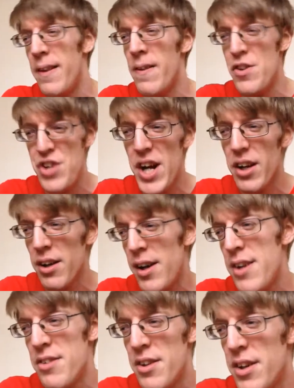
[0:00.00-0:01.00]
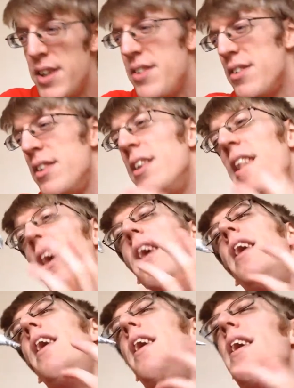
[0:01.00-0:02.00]
and the Jack guys are nice and
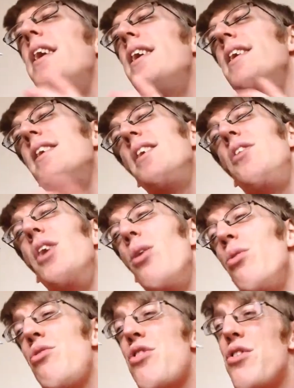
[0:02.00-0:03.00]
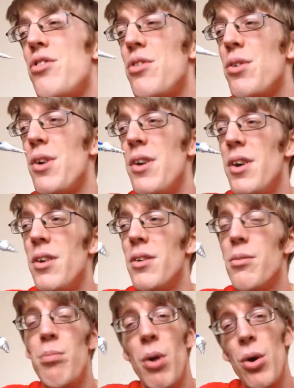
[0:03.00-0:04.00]
Drillhorn's just
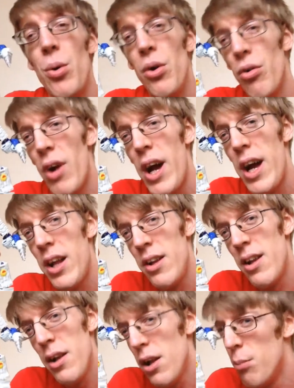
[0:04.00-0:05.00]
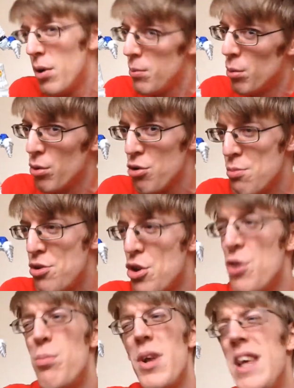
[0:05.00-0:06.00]
blue and grey and a little bit more
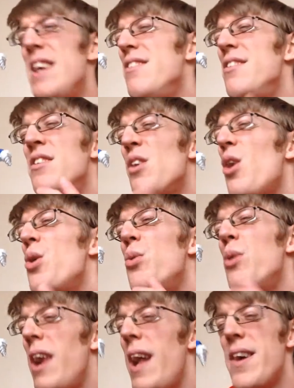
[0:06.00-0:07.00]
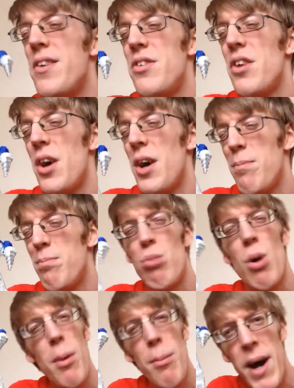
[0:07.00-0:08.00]
subdued, but he's no less a
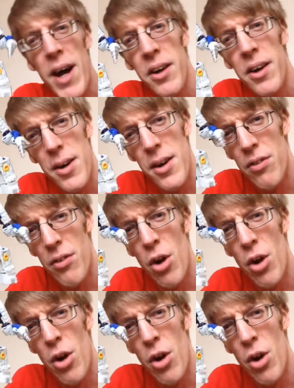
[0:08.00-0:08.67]
proper banger of a